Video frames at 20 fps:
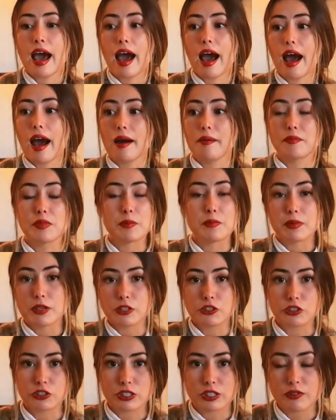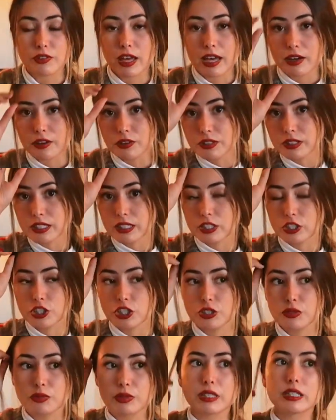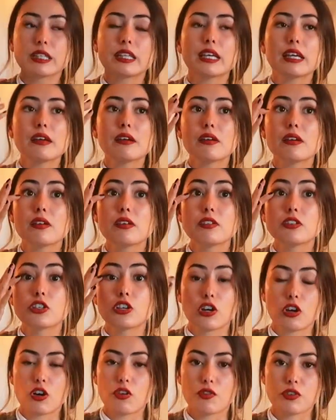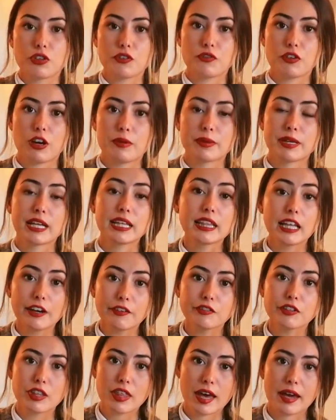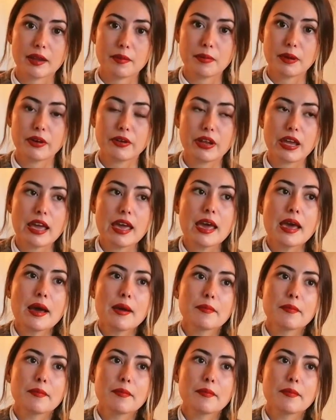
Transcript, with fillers: um, the mistress of the house. Like, she really took over the farm, and I loved that about it,